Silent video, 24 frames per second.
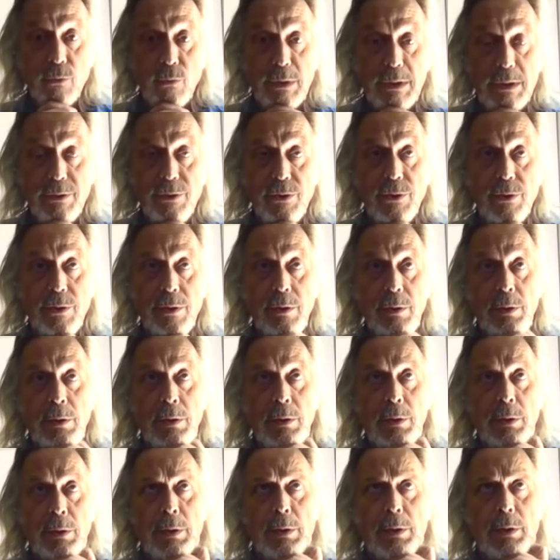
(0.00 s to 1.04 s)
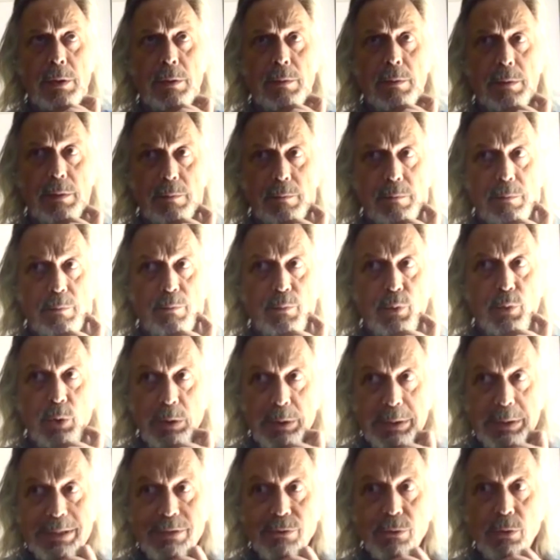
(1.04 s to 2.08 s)
that this one is
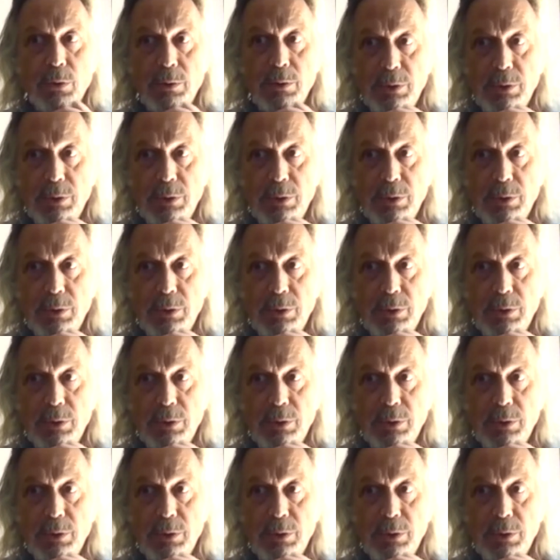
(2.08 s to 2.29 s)
pretty